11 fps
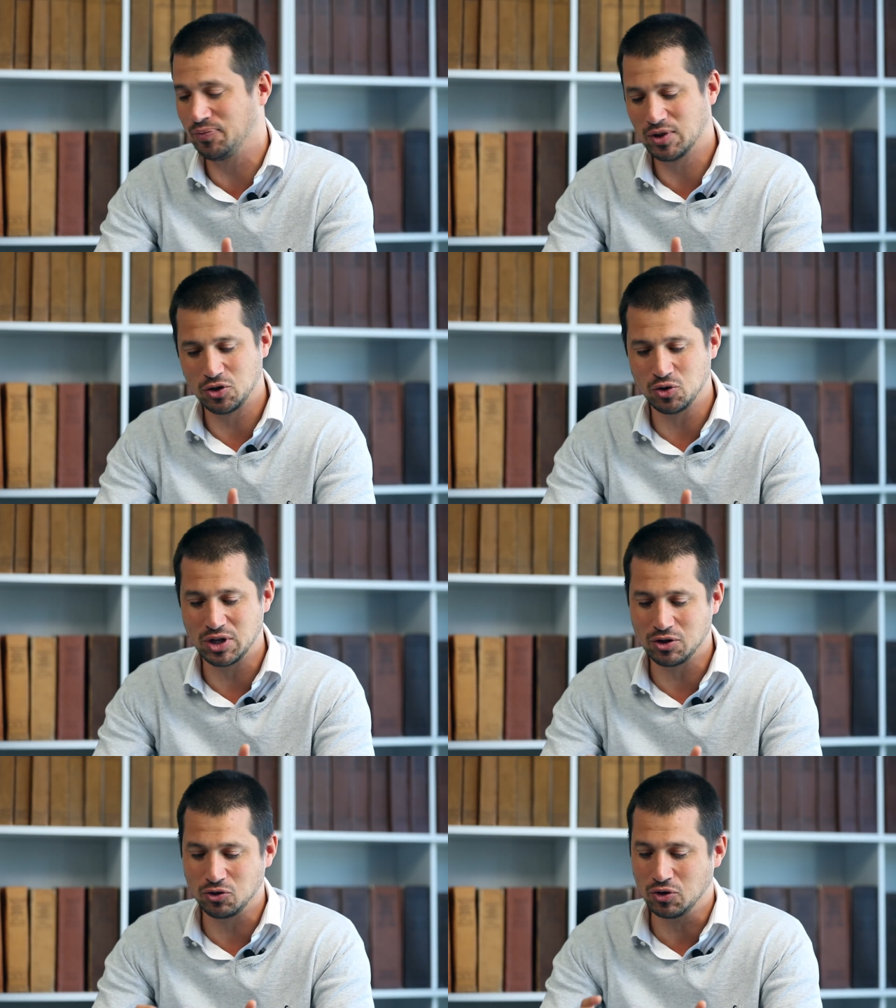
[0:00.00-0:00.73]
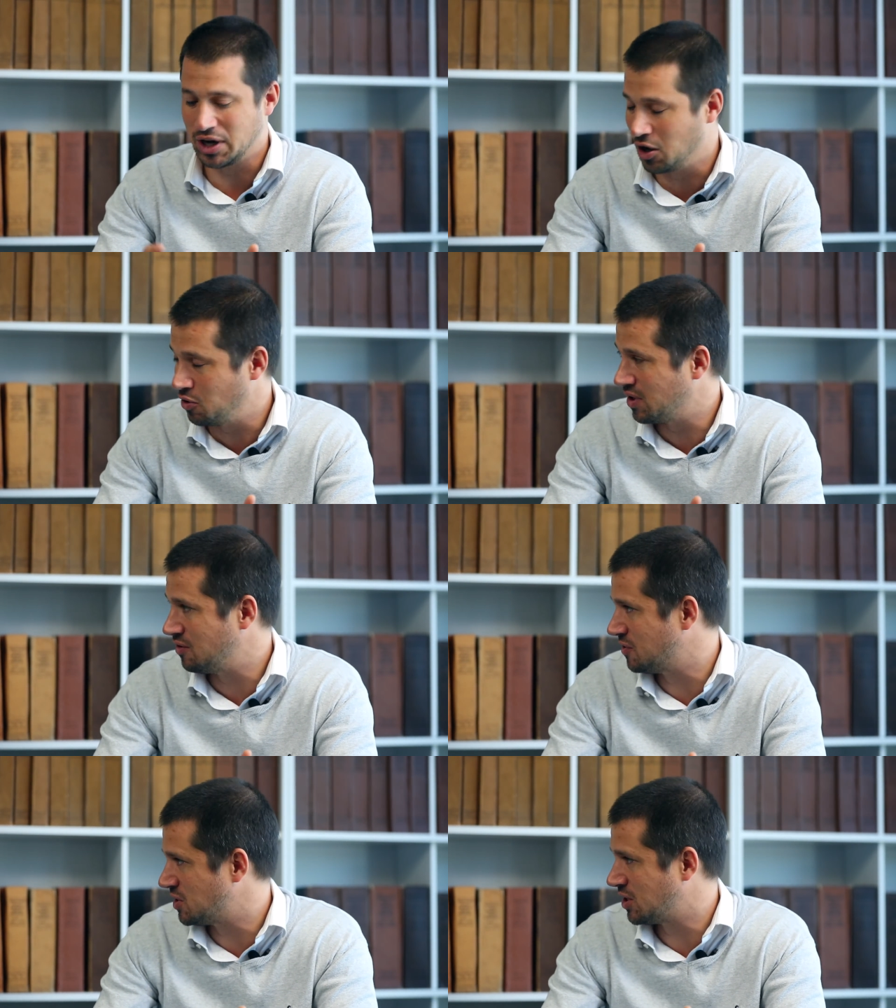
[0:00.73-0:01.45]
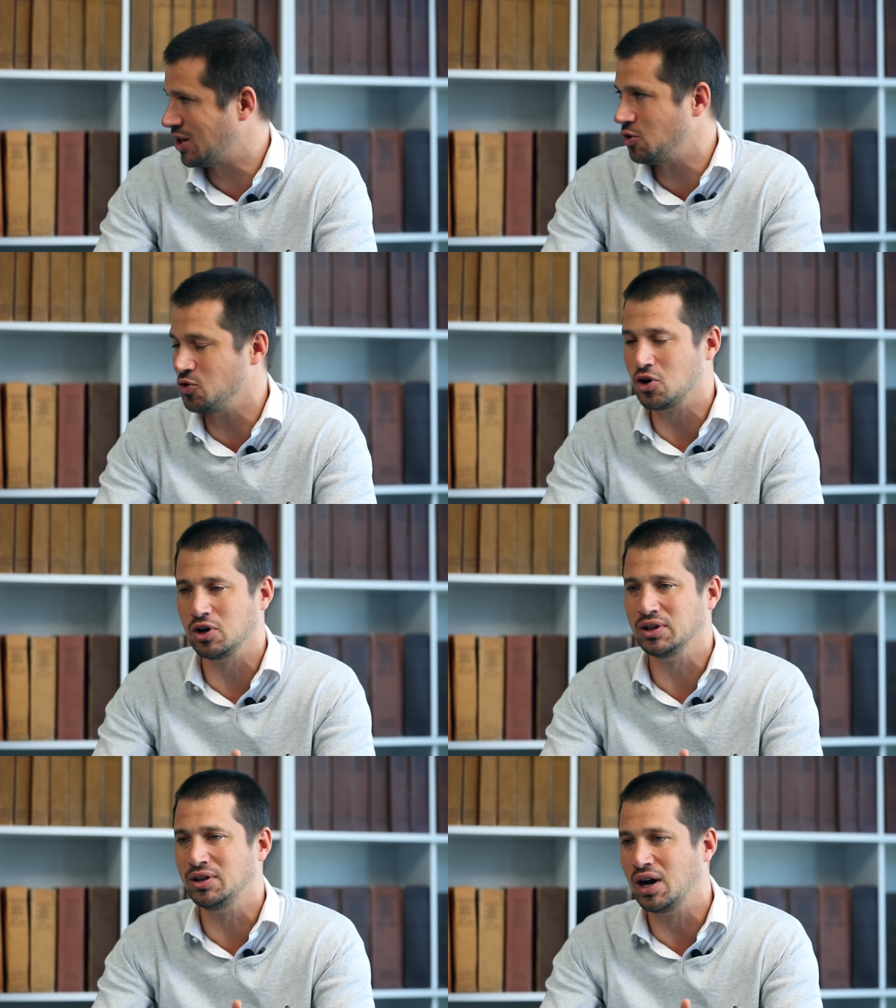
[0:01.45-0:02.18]
You need to go there physically. You
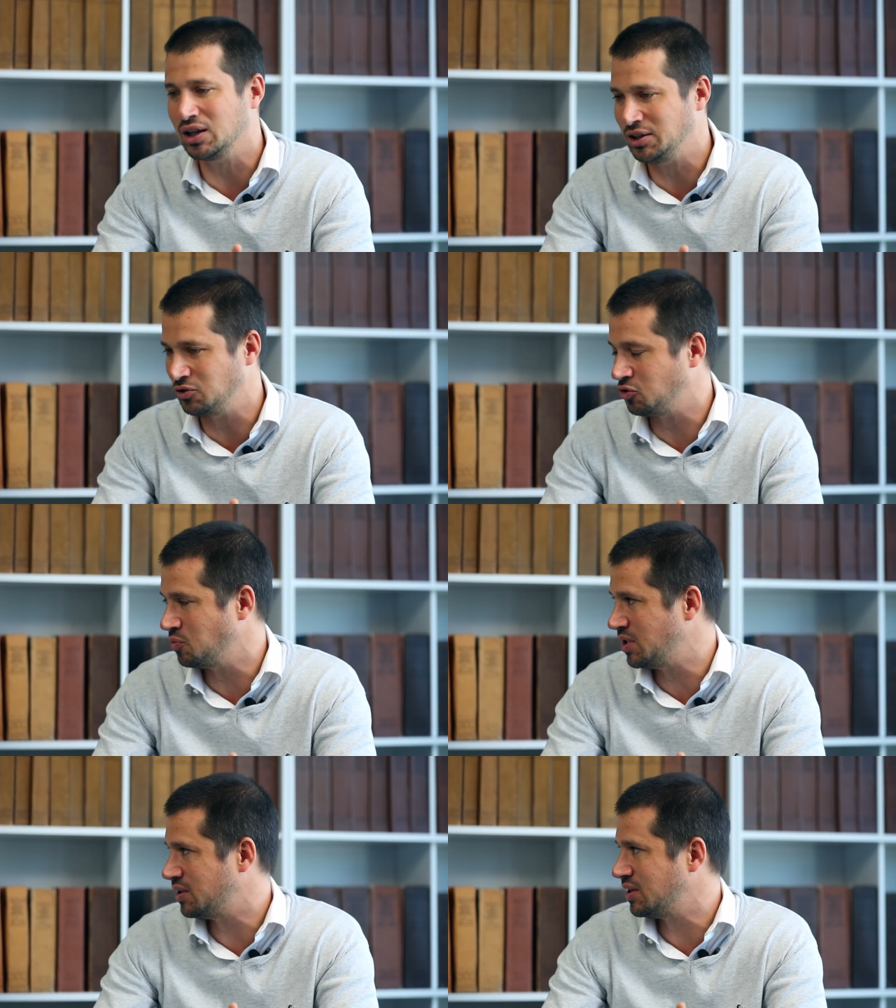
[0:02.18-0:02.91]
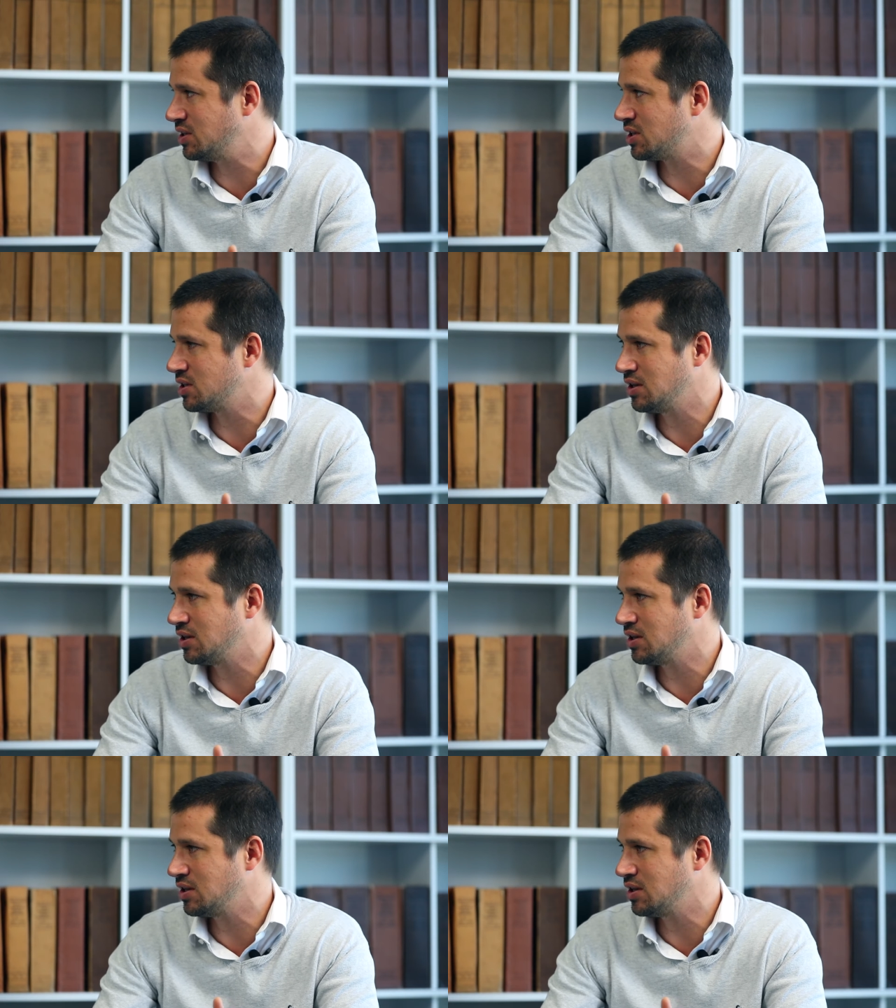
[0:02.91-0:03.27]
can't dial into meetings.